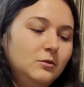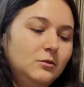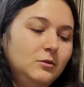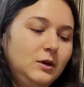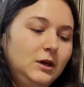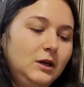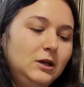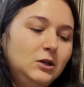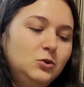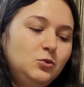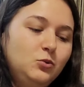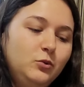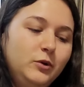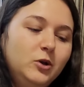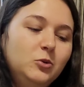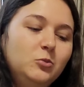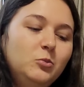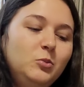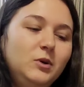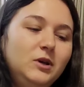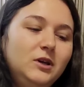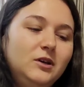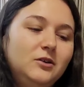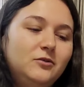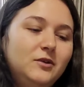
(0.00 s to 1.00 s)
It will
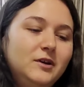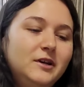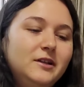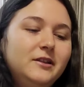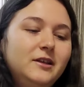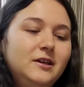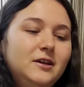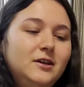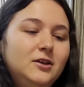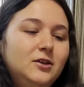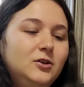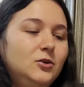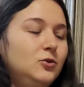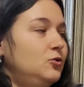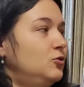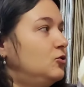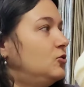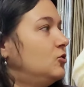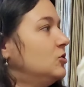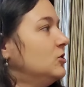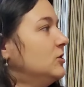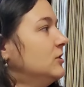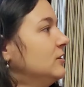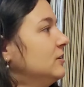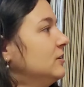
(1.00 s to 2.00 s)
be really huge.